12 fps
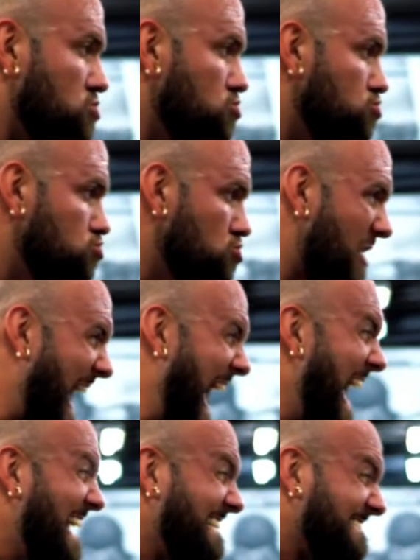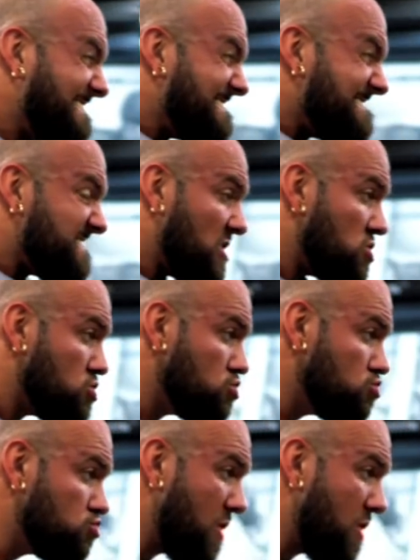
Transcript: do too much work. Like you'll notice I did